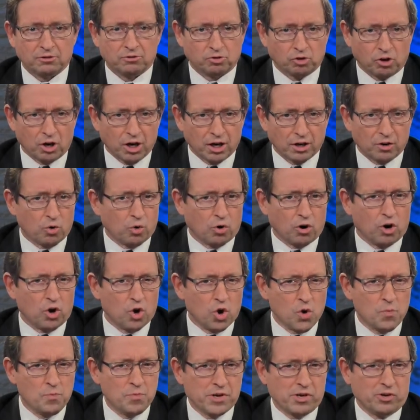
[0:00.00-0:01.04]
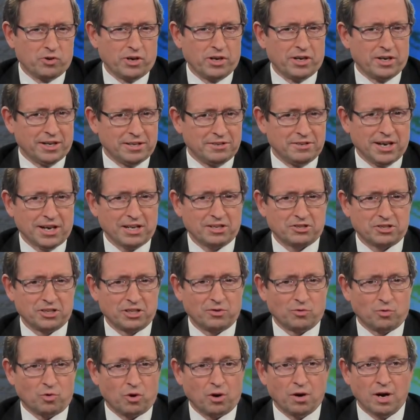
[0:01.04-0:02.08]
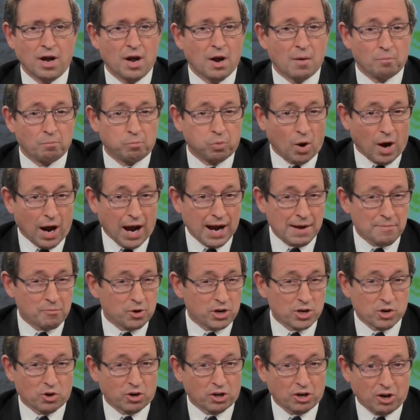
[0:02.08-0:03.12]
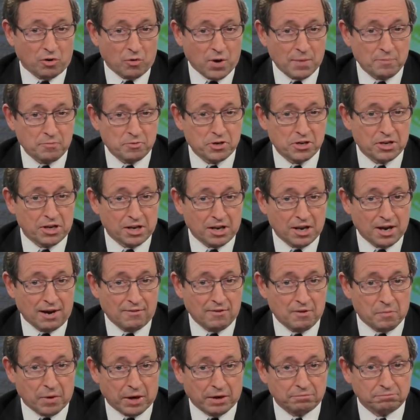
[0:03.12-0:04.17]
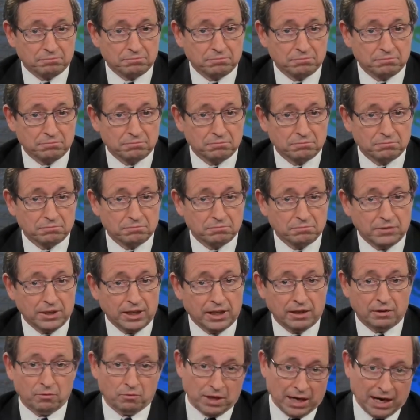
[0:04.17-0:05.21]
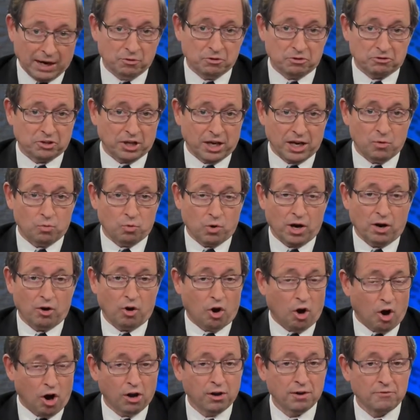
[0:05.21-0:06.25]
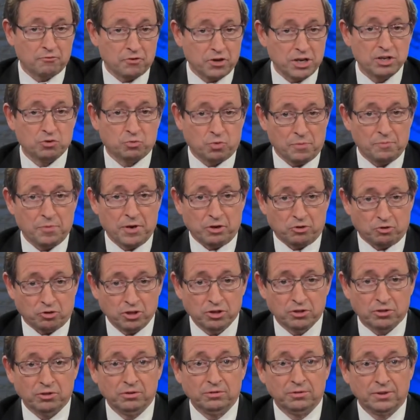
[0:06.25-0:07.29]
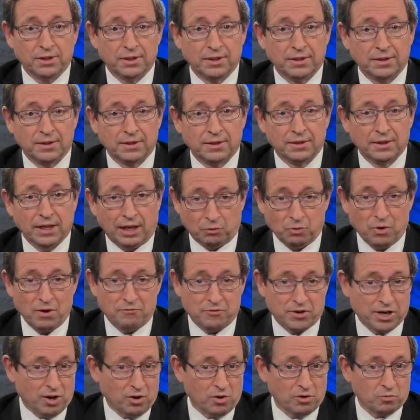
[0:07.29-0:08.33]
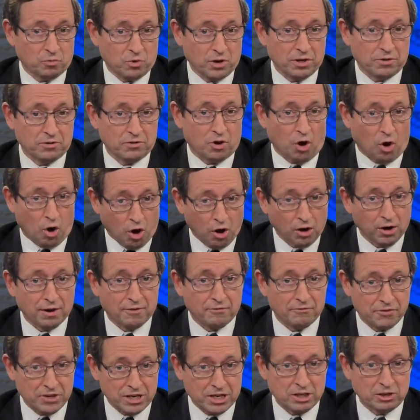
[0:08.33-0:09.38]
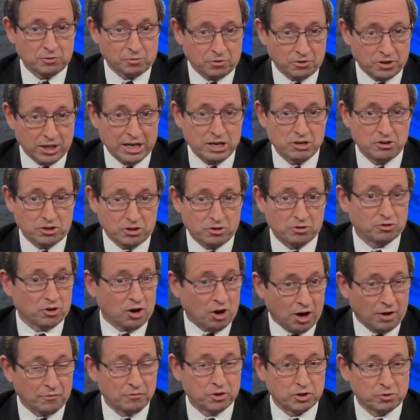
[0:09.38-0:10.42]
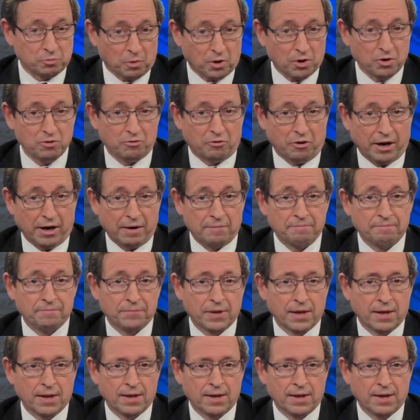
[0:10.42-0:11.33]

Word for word: drug or opioid addiction, or bribery or corruption in government. And I would say, while all of these would be true, and we've dealt with all of these issues on this program,